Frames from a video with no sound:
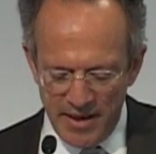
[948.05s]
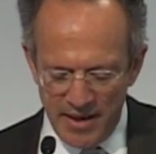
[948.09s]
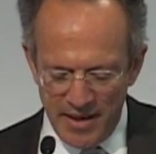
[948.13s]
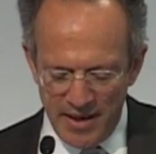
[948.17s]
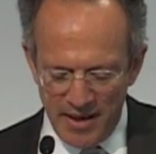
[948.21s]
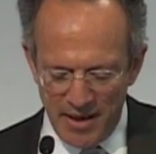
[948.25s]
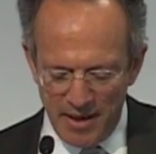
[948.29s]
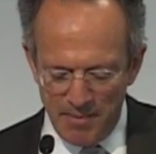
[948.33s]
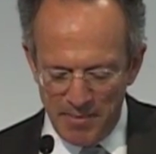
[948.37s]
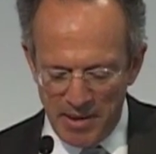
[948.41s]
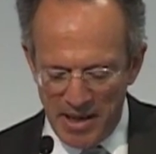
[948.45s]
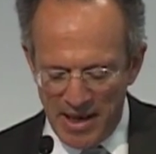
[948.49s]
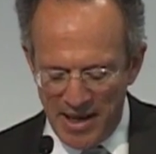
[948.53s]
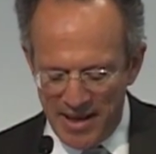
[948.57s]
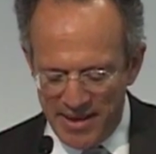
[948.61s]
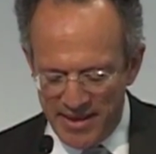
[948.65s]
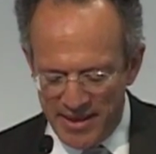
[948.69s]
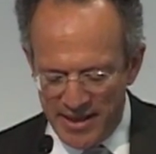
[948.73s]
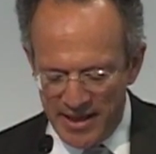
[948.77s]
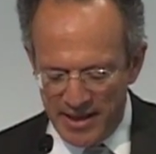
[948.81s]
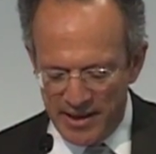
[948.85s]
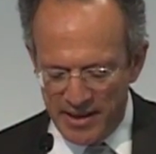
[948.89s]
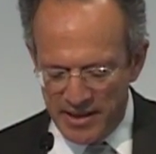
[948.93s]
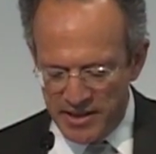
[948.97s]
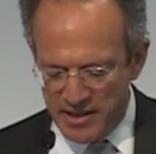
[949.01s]
I
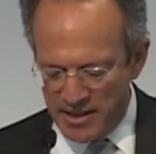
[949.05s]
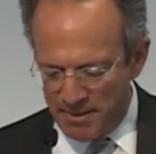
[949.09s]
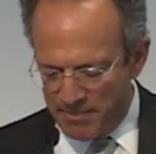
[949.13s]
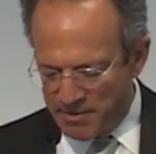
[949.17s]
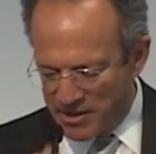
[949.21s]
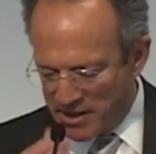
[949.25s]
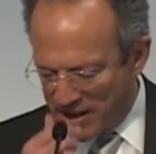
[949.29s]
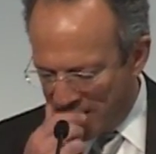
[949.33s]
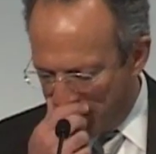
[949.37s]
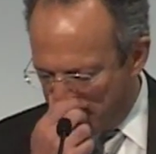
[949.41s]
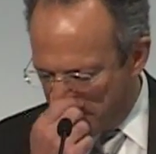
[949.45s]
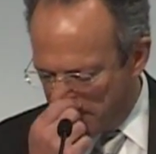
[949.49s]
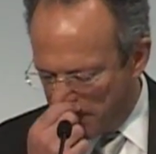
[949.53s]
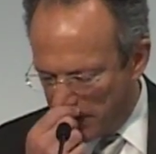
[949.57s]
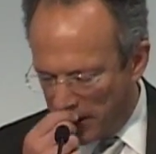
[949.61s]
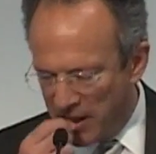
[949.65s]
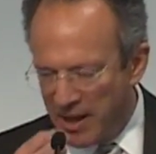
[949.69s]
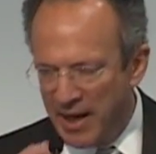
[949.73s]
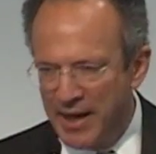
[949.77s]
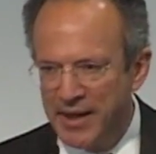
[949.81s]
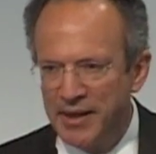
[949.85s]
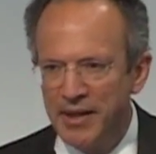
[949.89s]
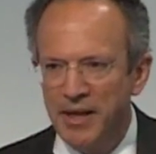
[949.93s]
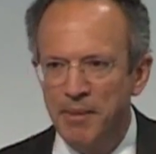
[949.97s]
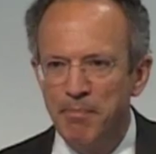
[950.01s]
think sometimes
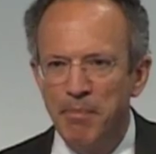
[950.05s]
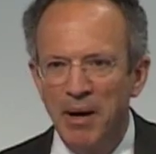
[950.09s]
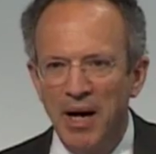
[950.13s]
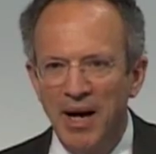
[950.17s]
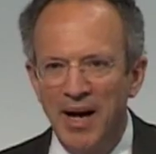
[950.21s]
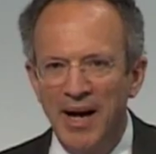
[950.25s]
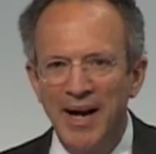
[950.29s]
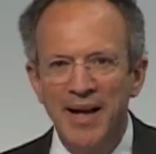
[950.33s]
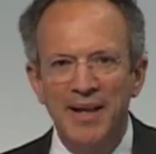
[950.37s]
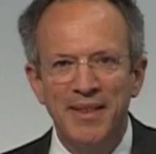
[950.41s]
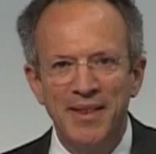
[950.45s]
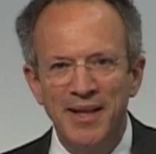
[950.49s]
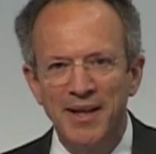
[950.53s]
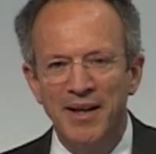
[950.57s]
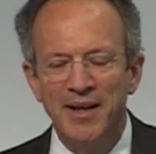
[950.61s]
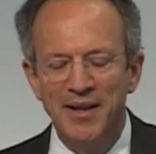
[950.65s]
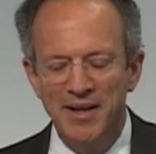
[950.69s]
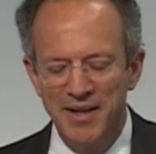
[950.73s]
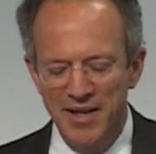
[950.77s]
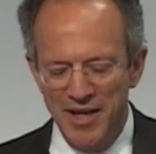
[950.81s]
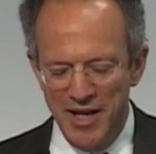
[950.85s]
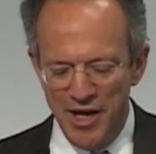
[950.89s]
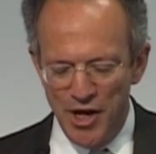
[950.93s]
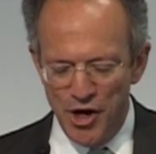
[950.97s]
blinded by the